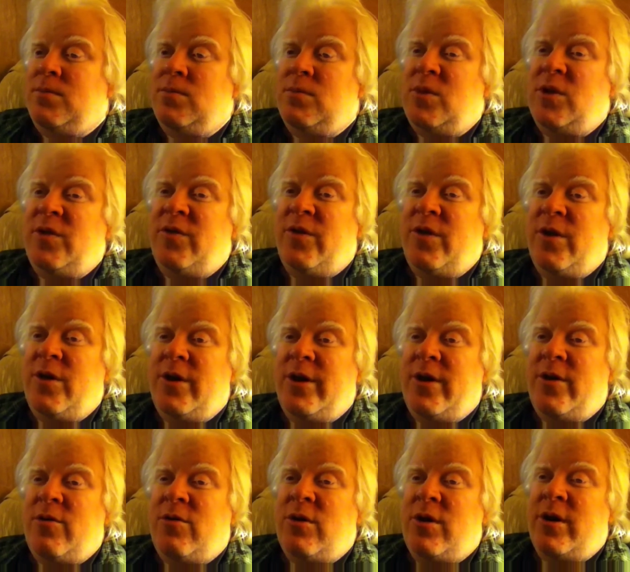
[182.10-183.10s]
very
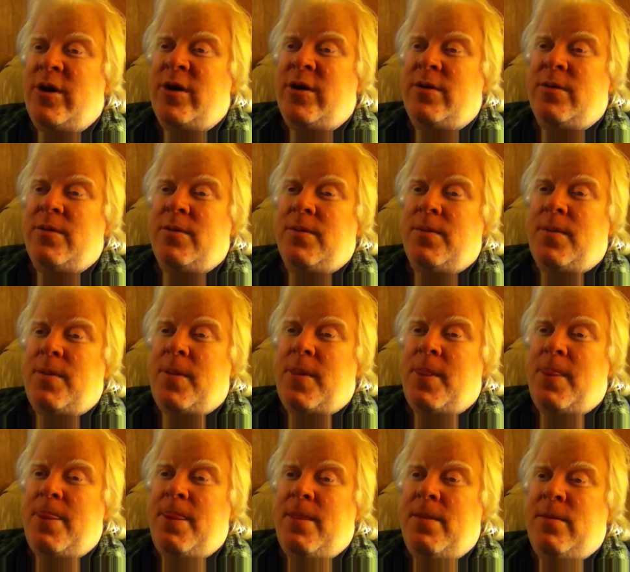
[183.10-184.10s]
quiet.
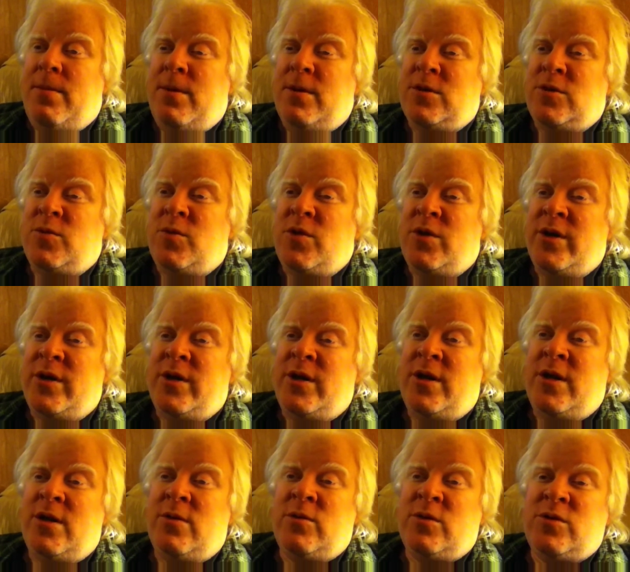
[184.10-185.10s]
This morning the
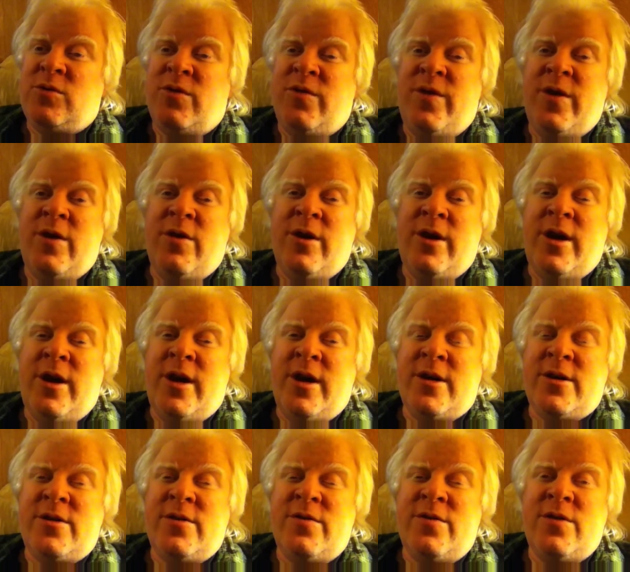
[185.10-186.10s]
animals were very
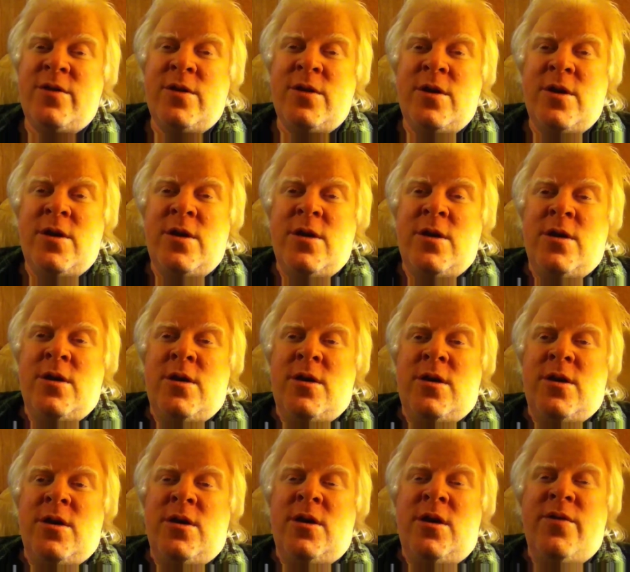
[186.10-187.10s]
active.
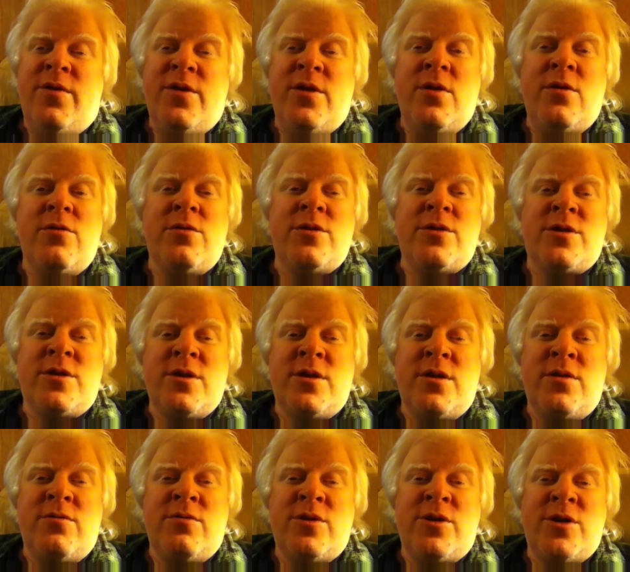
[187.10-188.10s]
And even though the
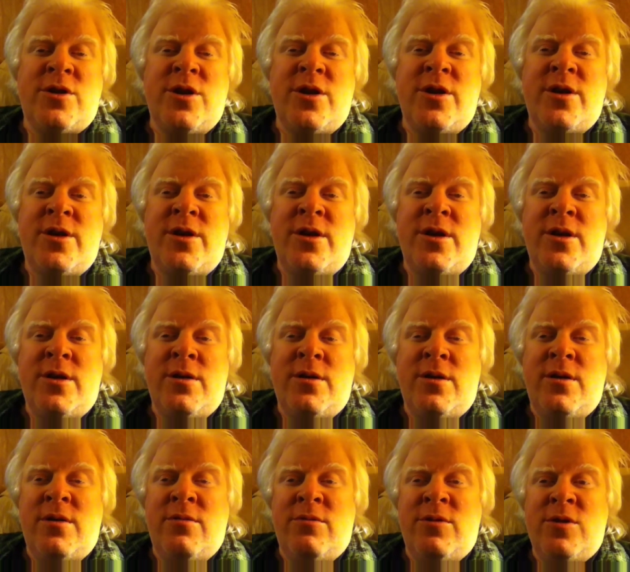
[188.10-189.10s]
sun was shining,
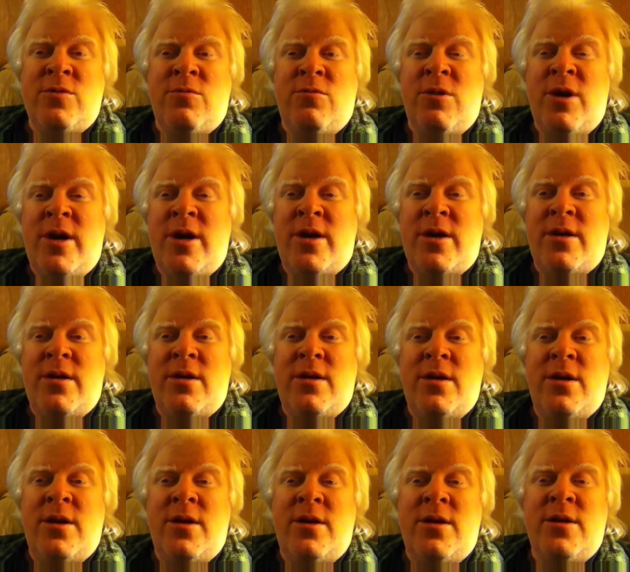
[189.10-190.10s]
it was wet,
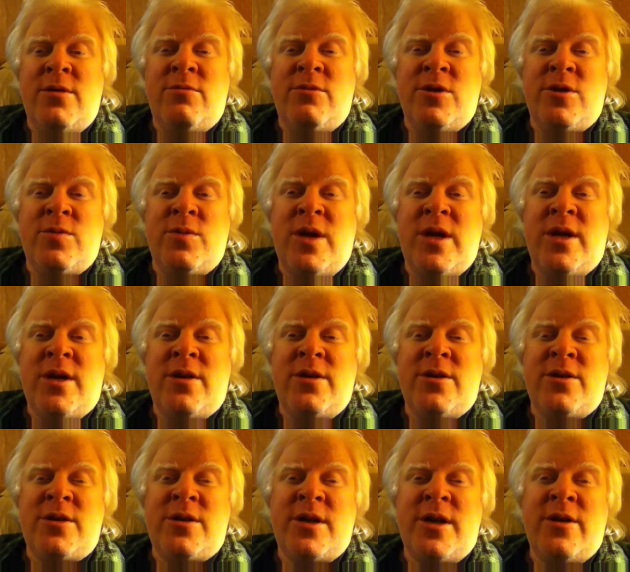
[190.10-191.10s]
and it was making
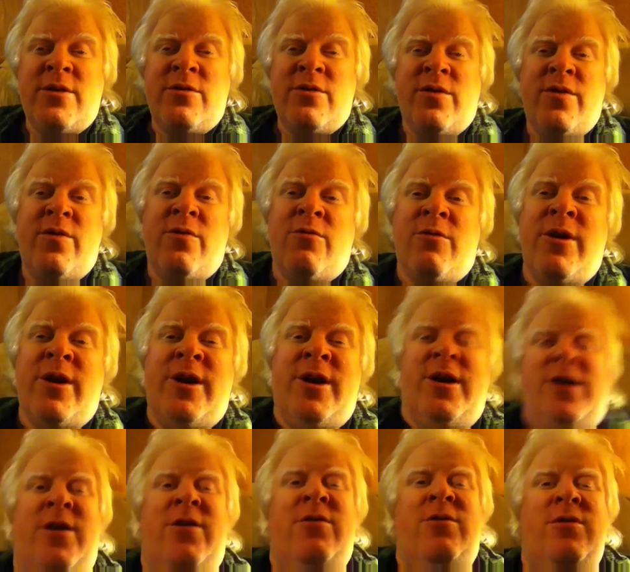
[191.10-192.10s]
the sound of
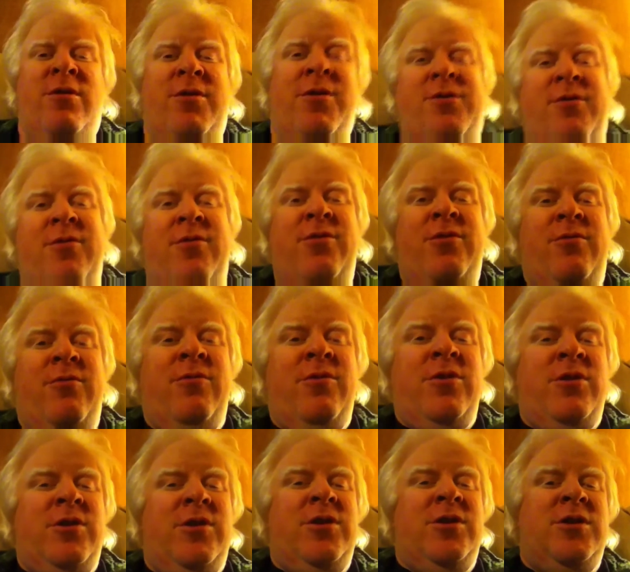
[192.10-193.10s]
rain all through the
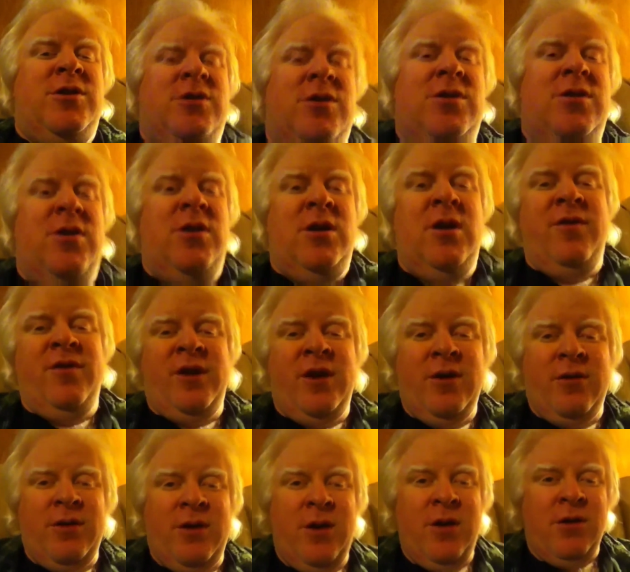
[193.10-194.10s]
woods and even
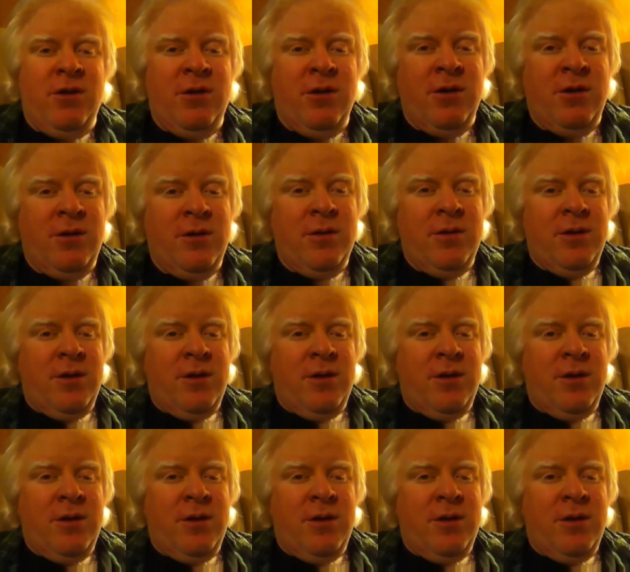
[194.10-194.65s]
out in the yard.